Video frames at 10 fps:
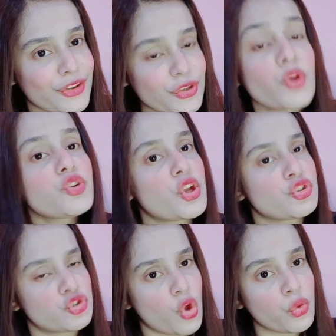You're doing
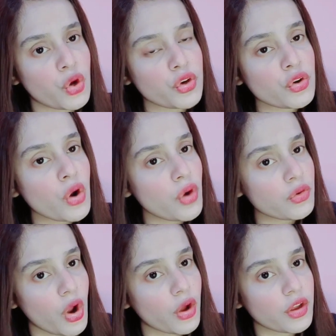it so wrong, wrong,
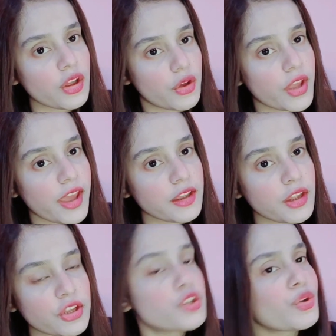wrong, wrong,
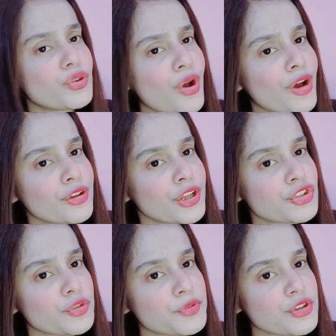okay? You don't know how long
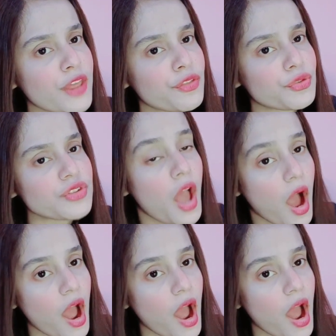it took me to get those.